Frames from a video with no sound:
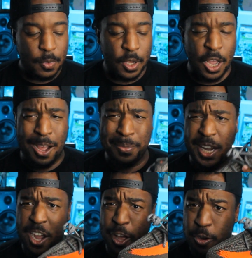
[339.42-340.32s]

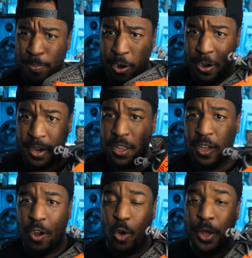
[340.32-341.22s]
The other part
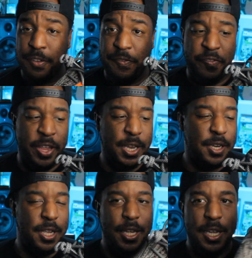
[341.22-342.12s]
on the fit
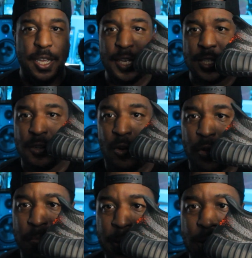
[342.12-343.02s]
is
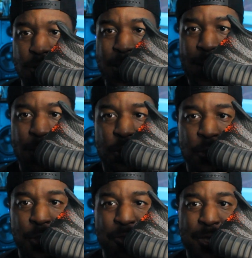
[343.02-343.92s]
on the medial side of the
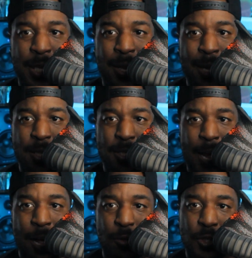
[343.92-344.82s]
shoe. You see like this
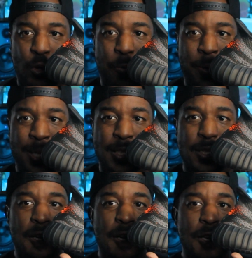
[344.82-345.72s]
outsole piece
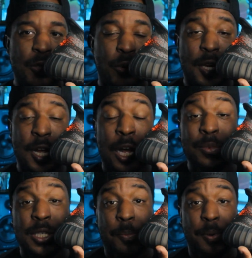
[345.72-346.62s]
sort of
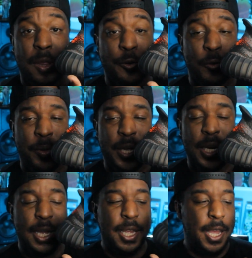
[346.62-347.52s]
comes up a little bit.
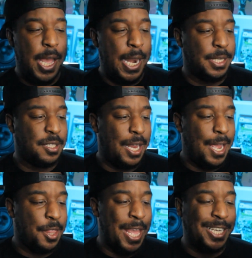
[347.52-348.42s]
And it's
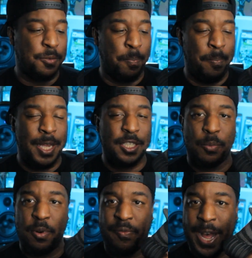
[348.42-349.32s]
like that's meant
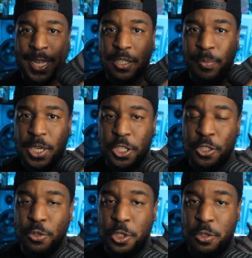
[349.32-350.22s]
to provide some
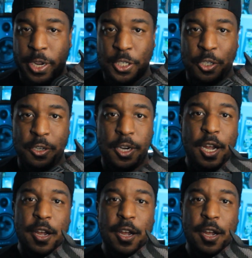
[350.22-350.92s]
additional structure